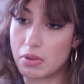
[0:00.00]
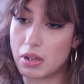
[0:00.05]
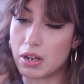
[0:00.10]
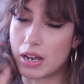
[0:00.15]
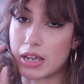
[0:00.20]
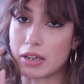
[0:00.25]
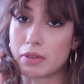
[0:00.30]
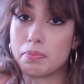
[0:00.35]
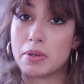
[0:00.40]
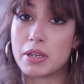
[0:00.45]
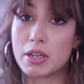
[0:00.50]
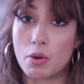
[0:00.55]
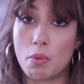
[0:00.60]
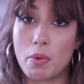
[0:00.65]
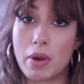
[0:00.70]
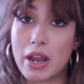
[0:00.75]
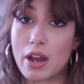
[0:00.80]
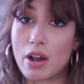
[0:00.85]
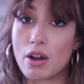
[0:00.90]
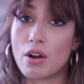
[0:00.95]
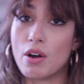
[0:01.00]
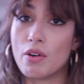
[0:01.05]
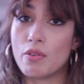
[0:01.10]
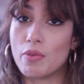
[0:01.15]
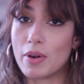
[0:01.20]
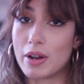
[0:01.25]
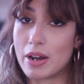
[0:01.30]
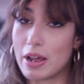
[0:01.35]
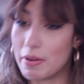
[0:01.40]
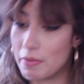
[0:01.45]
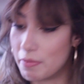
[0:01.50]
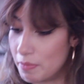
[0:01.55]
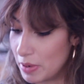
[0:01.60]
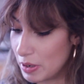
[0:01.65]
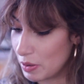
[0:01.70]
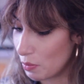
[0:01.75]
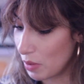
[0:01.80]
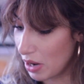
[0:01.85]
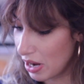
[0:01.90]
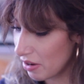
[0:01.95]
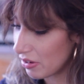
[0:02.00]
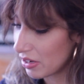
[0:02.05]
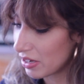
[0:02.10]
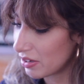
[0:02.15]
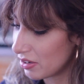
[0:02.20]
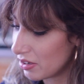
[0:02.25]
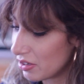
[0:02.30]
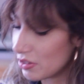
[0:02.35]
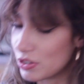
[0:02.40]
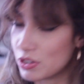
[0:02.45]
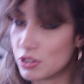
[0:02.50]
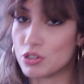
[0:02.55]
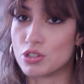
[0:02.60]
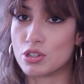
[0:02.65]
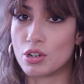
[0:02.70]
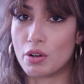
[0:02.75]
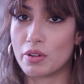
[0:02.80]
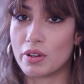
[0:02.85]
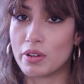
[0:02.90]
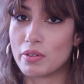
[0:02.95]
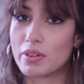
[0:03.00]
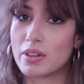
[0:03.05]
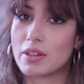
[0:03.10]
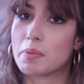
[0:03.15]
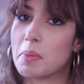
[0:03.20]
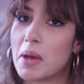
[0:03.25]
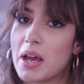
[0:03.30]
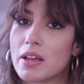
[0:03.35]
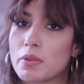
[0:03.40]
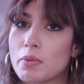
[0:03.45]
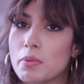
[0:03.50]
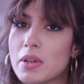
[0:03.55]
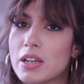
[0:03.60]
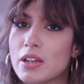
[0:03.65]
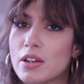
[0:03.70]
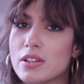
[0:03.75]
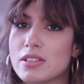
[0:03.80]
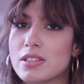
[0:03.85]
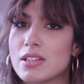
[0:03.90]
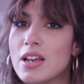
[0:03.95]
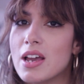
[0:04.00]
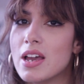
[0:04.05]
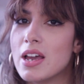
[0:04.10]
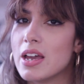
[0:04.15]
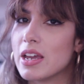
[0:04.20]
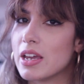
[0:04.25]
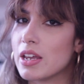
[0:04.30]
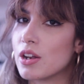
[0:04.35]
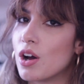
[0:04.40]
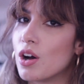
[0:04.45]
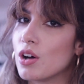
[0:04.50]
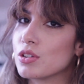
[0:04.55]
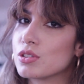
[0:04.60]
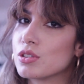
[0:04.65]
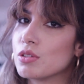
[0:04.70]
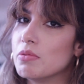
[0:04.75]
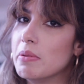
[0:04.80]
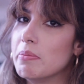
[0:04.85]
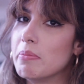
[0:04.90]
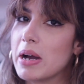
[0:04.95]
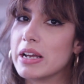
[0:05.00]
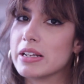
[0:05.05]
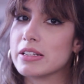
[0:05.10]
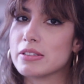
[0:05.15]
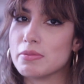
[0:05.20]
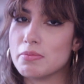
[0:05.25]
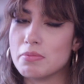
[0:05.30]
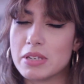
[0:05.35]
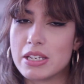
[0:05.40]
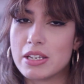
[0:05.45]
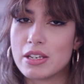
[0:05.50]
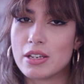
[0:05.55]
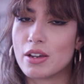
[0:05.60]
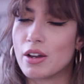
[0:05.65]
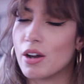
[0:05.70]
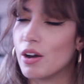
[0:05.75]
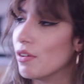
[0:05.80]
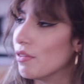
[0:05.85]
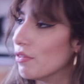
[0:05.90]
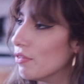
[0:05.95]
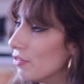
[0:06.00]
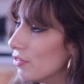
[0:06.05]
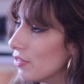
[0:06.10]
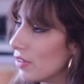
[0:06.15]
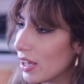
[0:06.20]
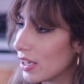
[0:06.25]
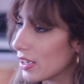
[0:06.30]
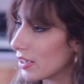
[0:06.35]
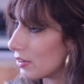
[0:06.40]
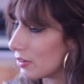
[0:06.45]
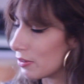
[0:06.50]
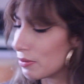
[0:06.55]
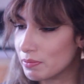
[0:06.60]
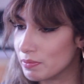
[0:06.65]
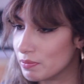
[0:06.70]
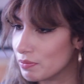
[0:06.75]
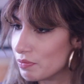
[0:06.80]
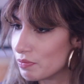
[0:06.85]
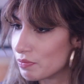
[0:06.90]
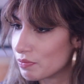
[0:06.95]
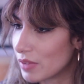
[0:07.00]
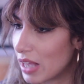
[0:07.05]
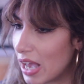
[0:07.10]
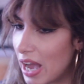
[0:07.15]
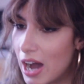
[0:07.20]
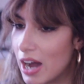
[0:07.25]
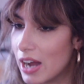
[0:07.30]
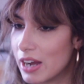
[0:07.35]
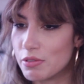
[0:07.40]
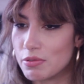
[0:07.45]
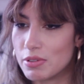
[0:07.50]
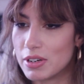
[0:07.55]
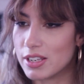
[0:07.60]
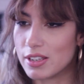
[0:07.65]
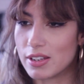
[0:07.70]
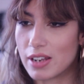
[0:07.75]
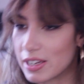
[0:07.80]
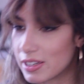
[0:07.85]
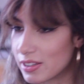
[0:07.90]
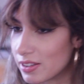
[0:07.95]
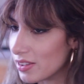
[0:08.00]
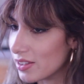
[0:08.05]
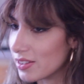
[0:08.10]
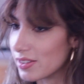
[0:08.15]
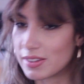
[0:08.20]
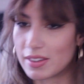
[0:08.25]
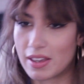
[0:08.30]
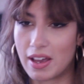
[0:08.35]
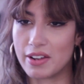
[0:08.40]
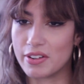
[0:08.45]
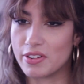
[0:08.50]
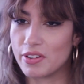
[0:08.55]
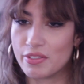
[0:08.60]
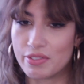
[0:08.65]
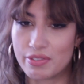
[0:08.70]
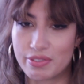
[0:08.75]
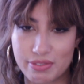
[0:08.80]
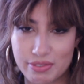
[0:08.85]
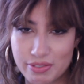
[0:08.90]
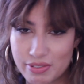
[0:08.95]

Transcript: like being aware of what I've been wearing to show you this past week, because it also reminds me of, like, I really like this kind of